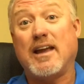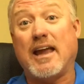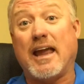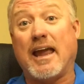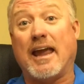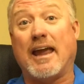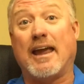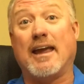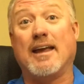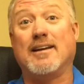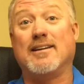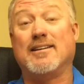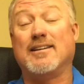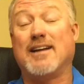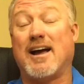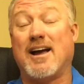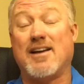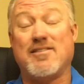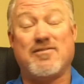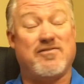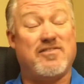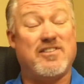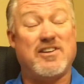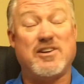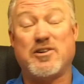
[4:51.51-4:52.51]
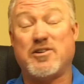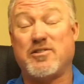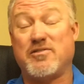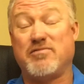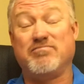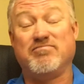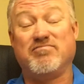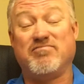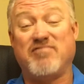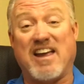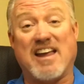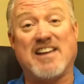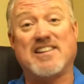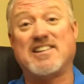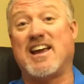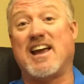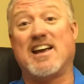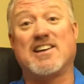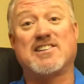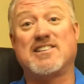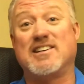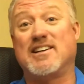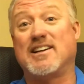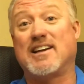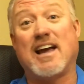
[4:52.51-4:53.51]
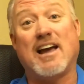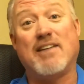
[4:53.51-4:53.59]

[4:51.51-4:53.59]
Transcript: and I feel fantastic.